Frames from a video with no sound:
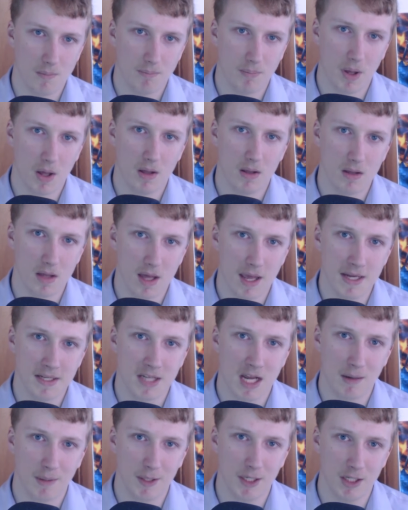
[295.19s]
But he's
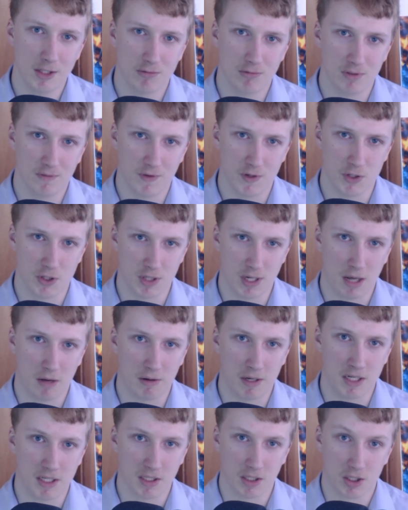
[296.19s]
coming into a division now,
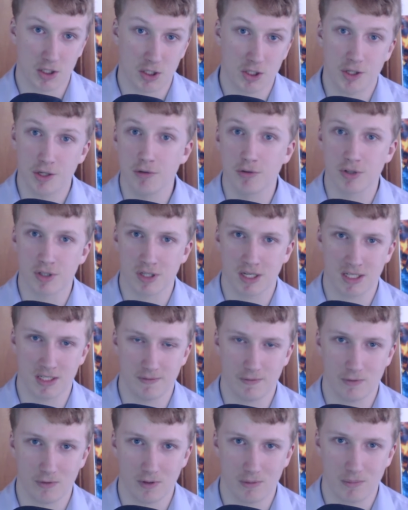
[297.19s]
and it's a huge test
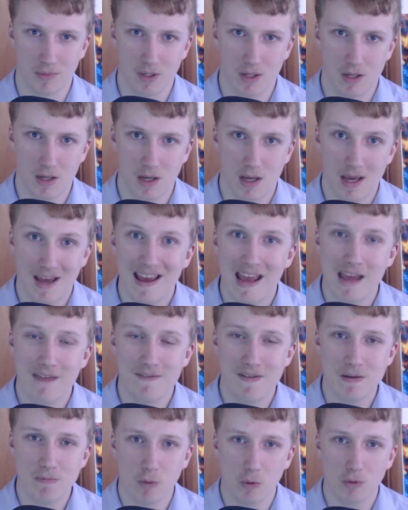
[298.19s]
for him.
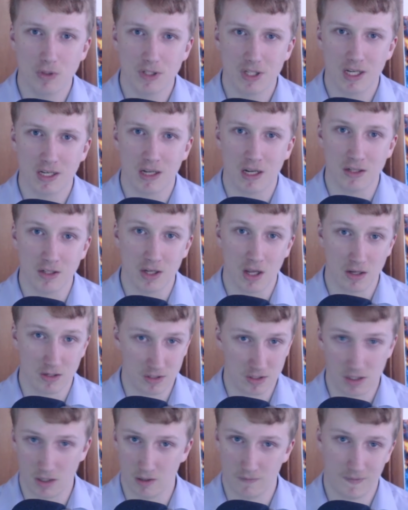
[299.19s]
If he walks in and
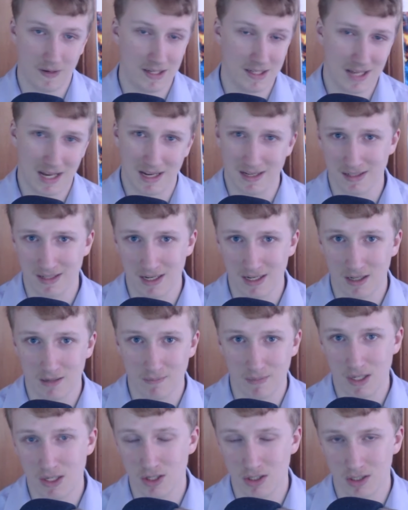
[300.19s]
does, you know, fantastic
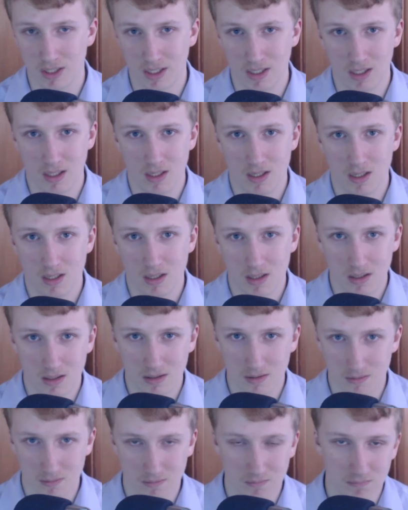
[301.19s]
immediately,
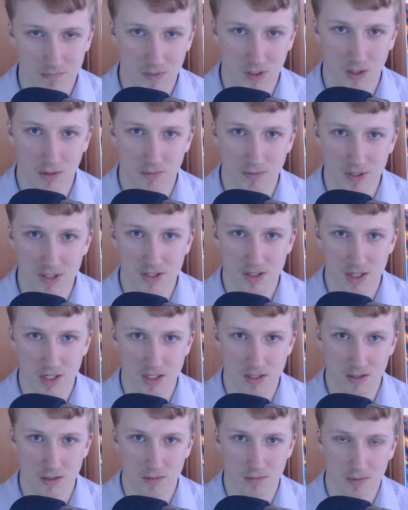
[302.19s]
you know, this
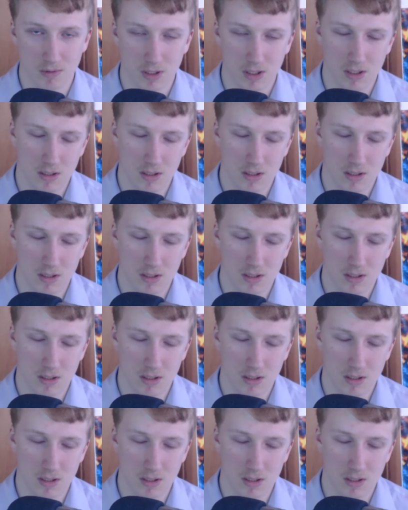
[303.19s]
season,